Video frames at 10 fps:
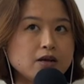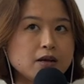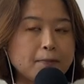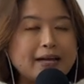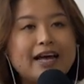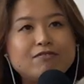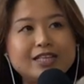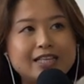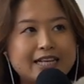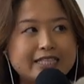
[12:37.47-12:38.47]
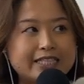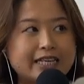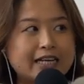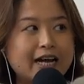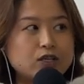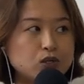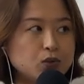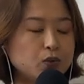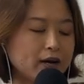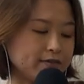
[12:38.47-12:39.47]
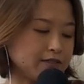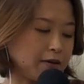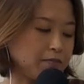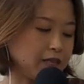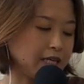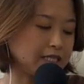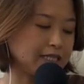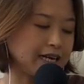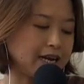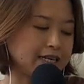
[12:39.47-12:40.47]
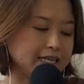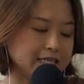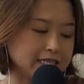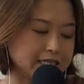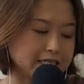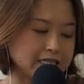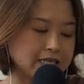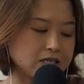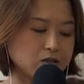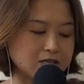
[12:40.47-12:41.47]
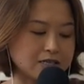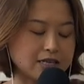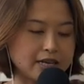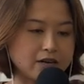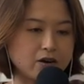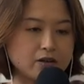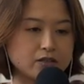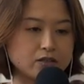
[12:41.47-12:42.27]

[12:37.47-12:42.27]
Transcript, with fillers: But having that said, I do have some things that I insisted to stay on